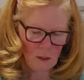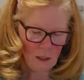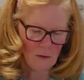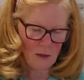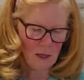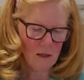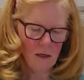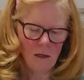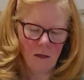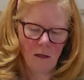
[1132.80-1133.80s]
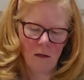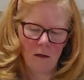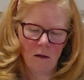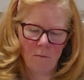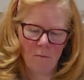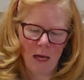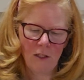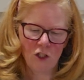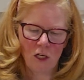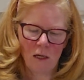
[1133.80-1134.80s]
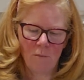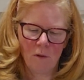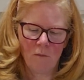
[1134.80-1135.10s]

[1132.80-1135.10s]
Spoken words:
and then match it up.